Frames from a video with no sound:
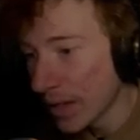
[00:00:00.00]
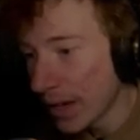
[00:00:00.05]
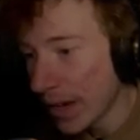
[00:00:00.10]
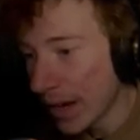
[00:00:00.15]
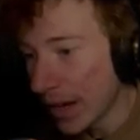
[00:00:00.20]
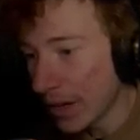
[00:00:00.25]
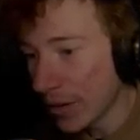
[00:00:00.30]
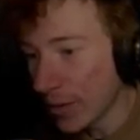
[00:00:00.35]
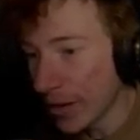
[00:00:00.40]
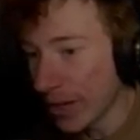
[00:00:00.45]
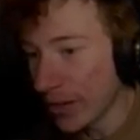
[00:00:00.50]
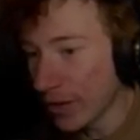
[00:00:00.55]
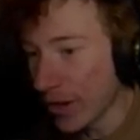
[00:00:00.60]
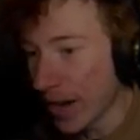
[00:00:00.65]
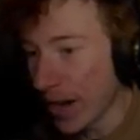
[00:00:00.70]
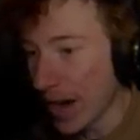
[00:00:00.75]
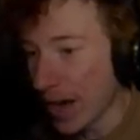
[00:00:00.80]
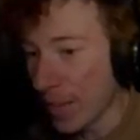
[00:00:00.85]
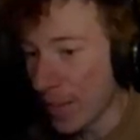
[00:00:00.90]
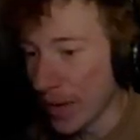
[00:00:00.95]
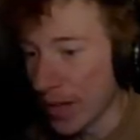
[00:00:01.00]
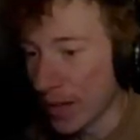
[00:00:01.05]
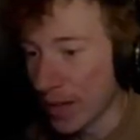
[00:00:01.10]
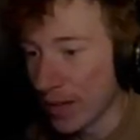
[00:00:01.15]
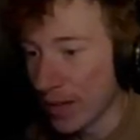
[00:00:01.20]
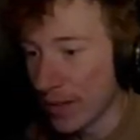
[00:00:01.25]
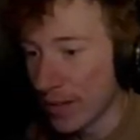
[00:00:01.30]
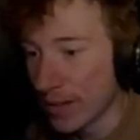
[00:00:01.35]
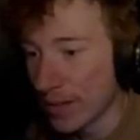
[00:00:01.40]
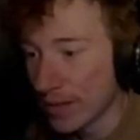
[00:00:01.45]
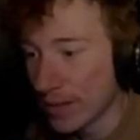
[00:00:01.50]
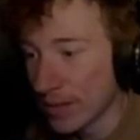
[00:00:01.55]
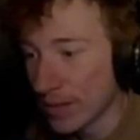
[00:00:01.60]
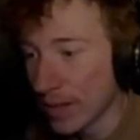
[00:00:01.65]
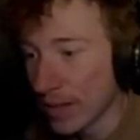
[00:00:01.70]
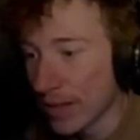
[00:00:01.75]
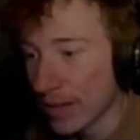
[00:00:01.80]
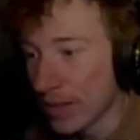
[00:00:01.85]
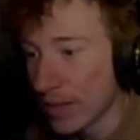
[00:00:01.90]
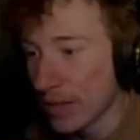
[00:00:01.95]
How do I grab?
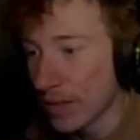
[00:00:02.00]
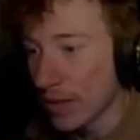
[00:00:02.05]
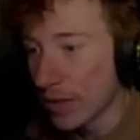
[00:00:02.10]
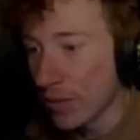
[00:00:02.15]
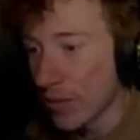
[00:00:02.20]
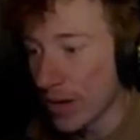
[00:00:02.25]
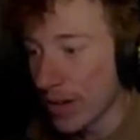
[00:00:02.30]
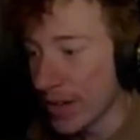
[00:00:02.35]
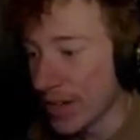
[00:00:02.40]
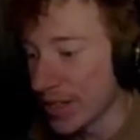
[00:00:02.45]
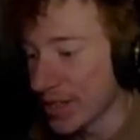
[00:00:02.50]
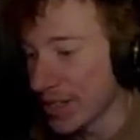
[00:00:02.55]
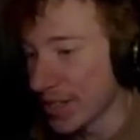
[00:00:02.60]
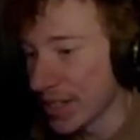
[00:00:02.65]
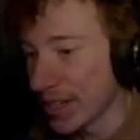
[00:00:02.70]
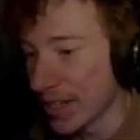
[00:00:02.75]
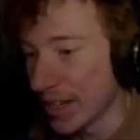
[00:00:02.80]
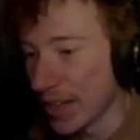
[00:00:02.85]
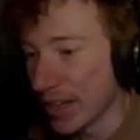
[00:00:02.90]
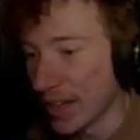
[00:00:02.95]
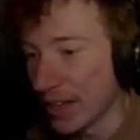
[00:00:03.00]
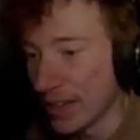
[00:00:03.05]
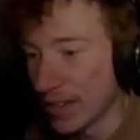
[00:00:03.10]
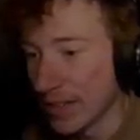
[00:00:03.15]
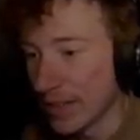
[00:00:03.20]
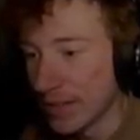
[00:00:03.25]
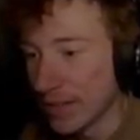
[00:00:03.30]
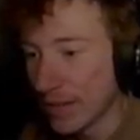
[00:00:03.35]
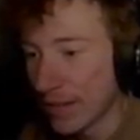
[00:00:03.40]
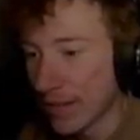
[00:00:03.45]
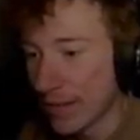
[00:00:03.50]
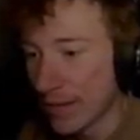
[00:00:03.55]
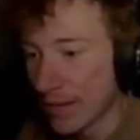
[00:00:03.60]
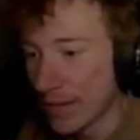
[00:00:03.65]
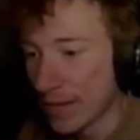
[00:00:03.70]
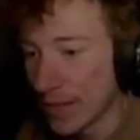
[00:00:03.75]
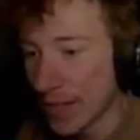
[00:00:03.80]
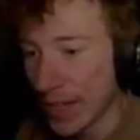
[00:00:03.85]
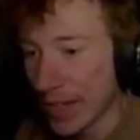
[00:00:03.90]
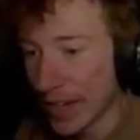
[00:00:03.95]
Where is it?
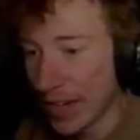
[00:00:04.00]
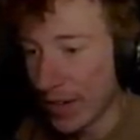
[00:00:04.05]
Can I